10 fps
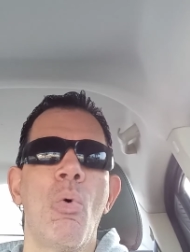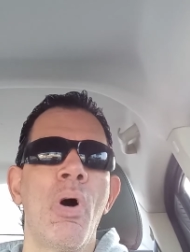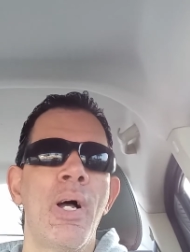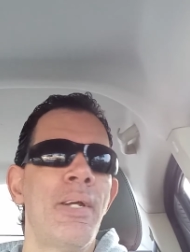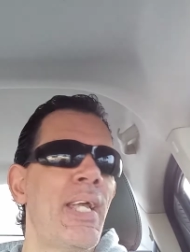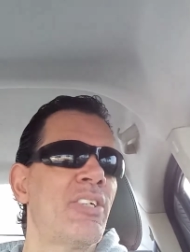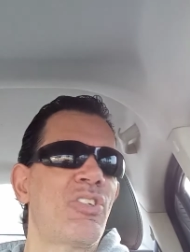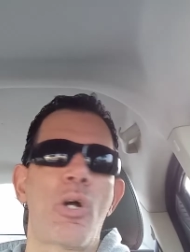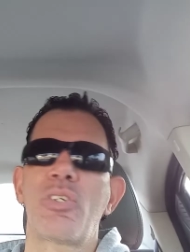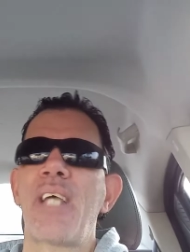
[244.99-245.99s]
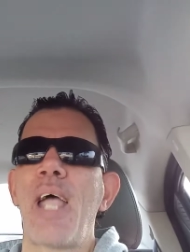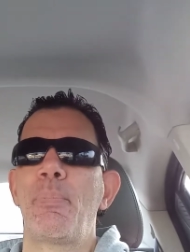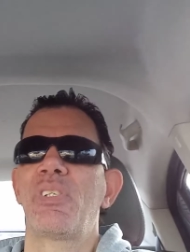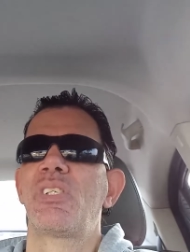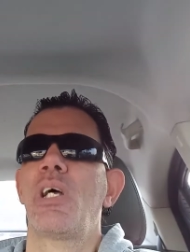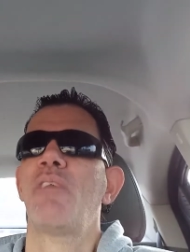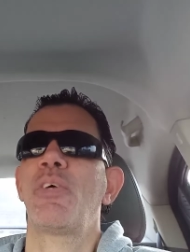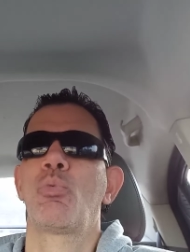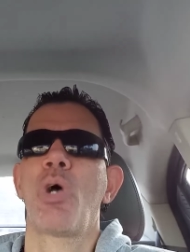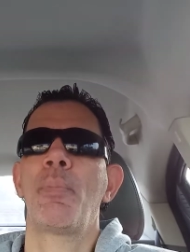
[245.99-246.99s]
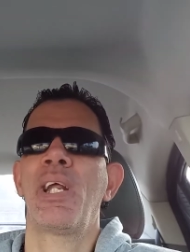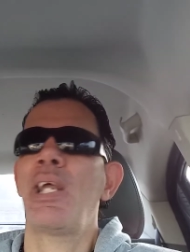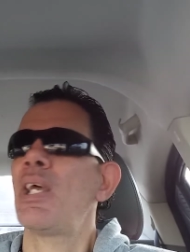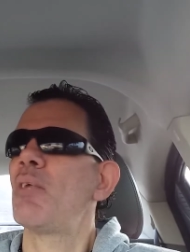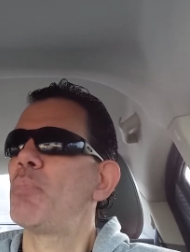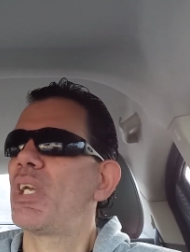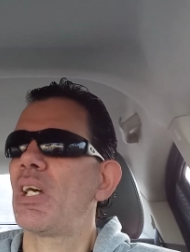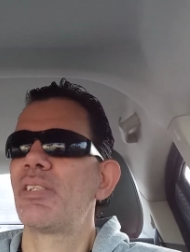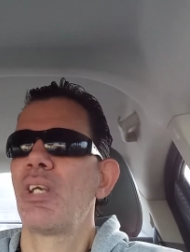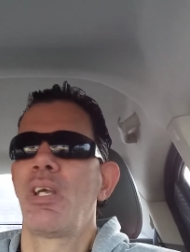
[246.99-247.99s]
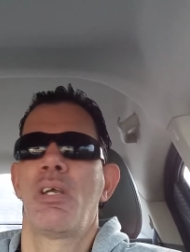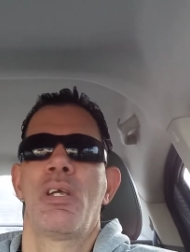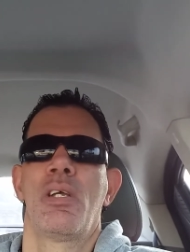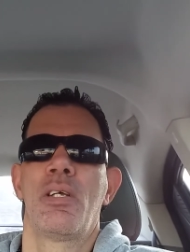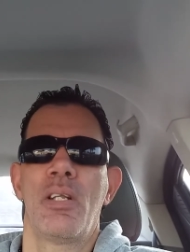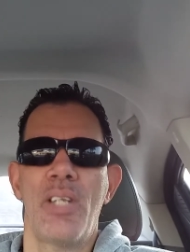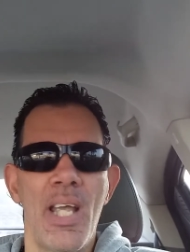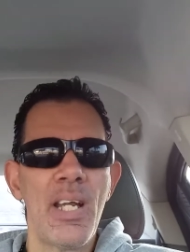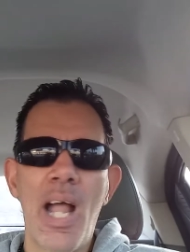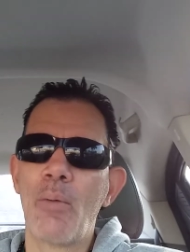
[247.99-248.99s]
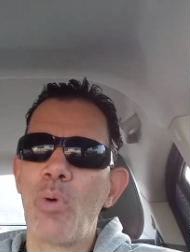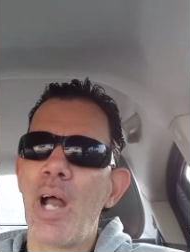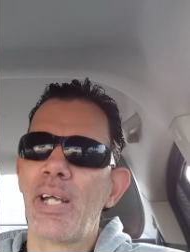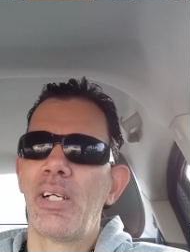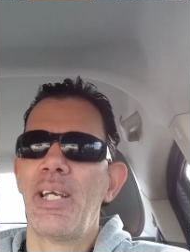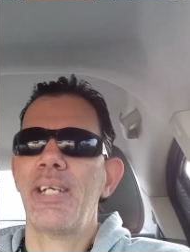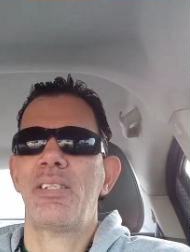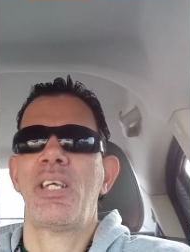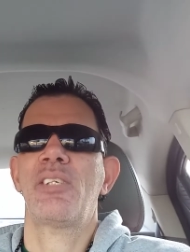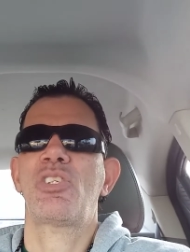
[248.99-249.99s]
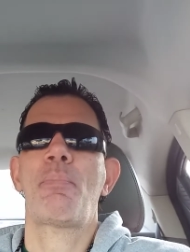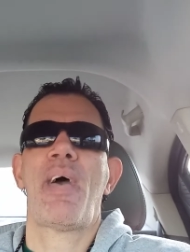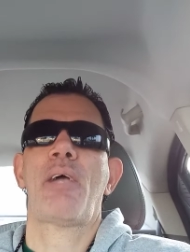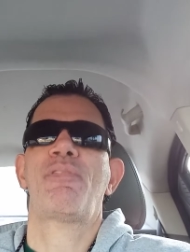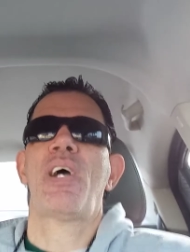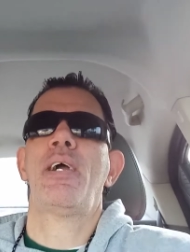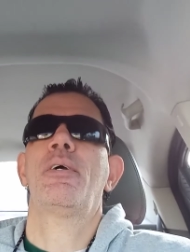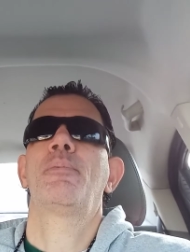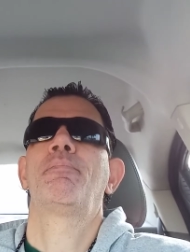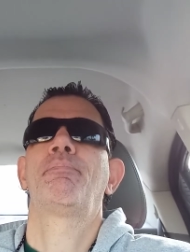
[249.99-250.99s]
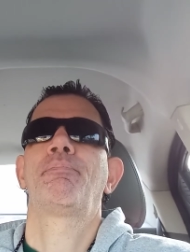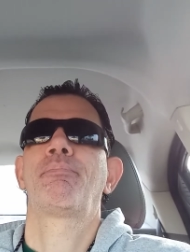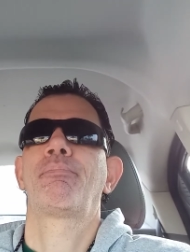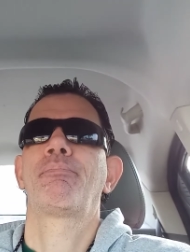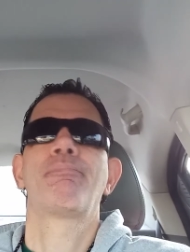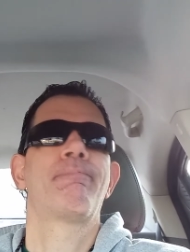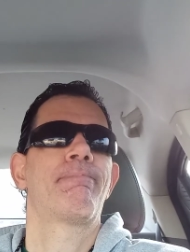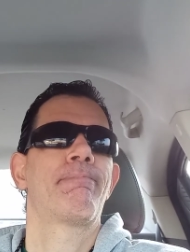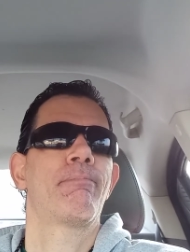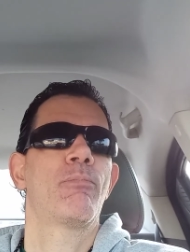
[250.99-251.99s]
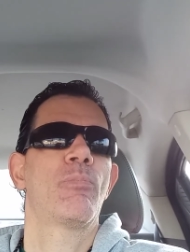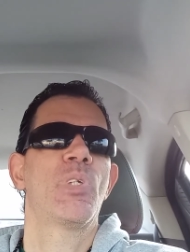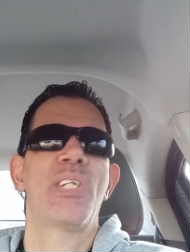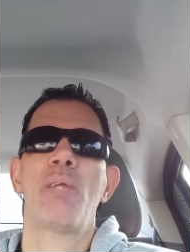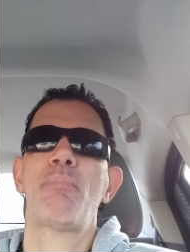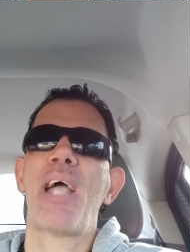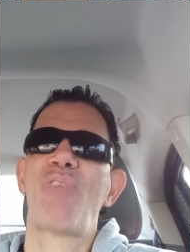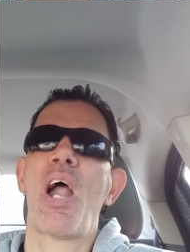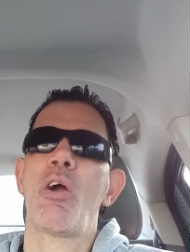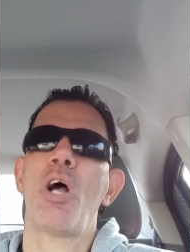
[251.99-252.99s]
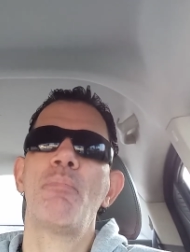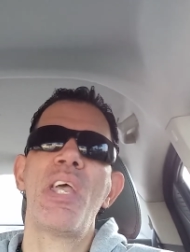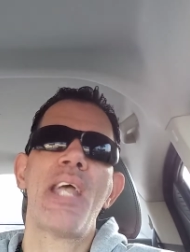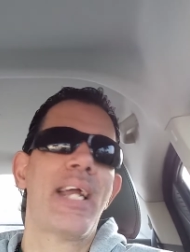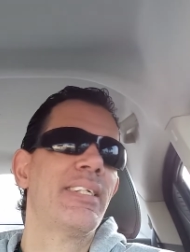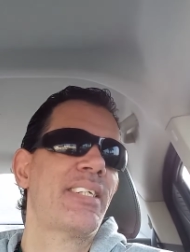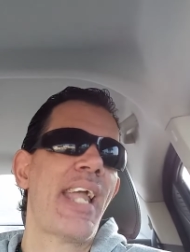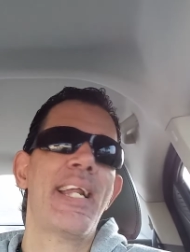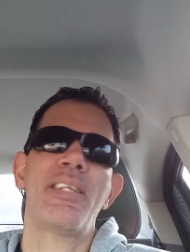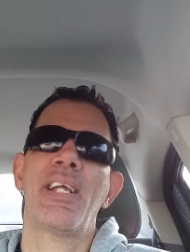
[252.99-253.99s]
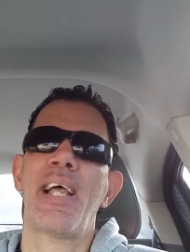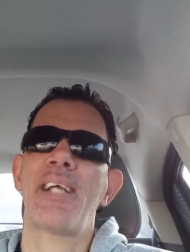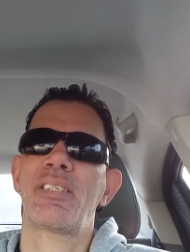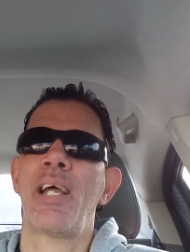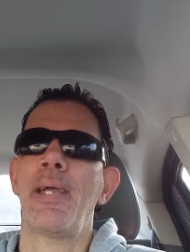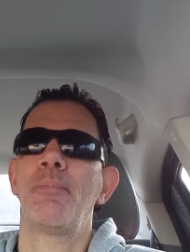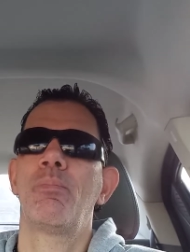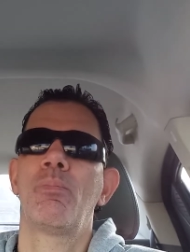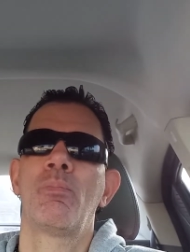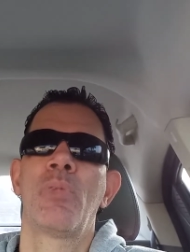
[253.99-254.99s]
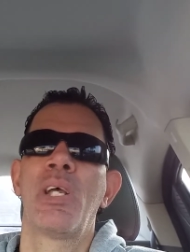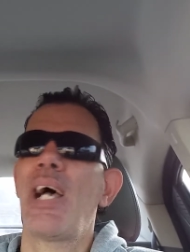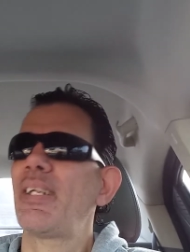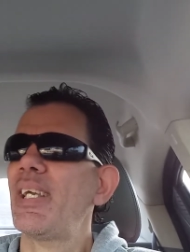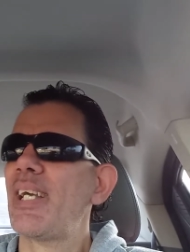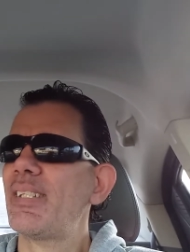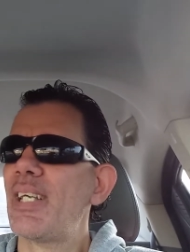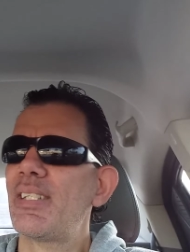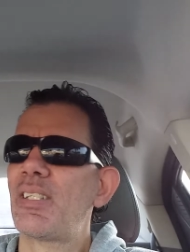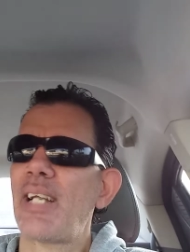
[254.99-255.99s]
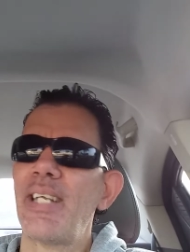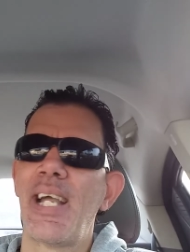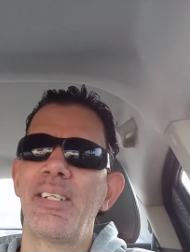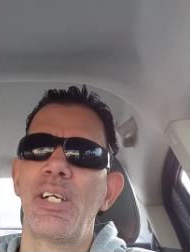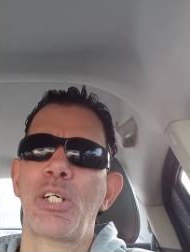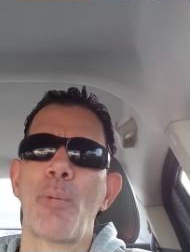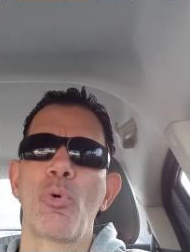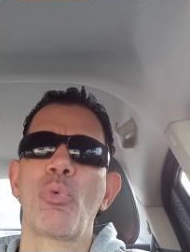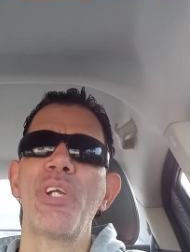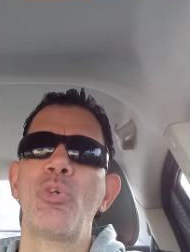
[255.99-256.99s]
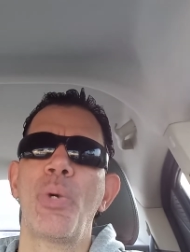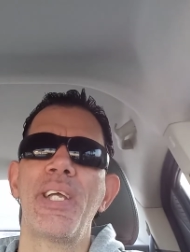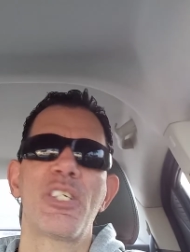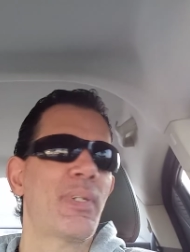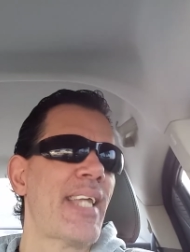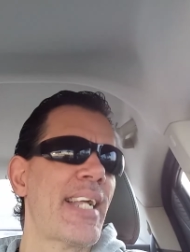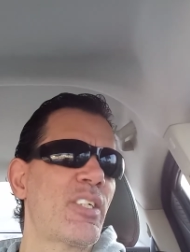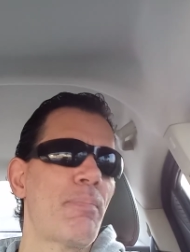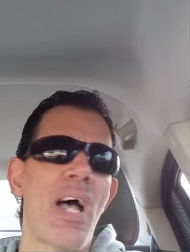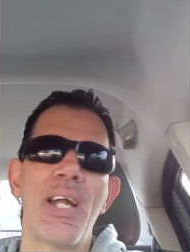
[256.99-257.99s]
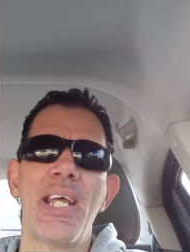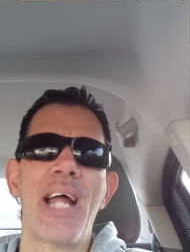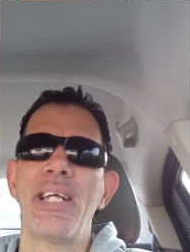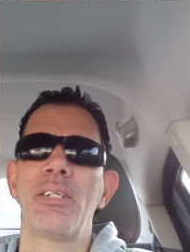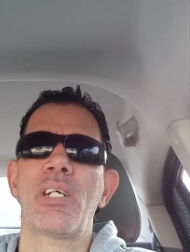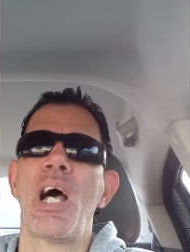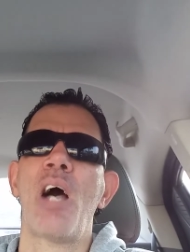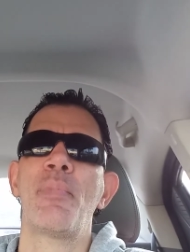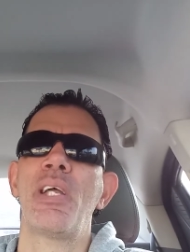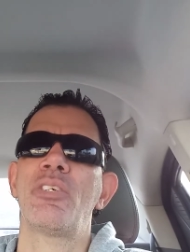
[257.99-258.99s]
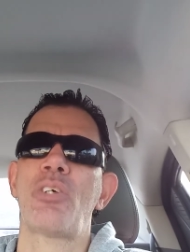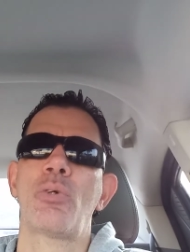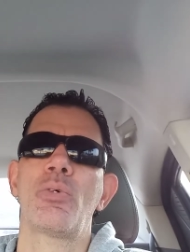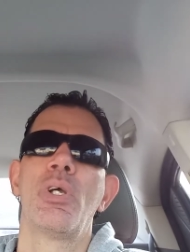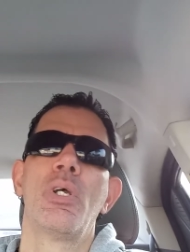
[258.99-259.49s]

stuff and rubbing it in because then ironically it tends to backfire. Then backfire on me. I didn't say anything last night. I think I said, I think I did a couple of retweets, but that's about it. I didn't comment and start talking smack.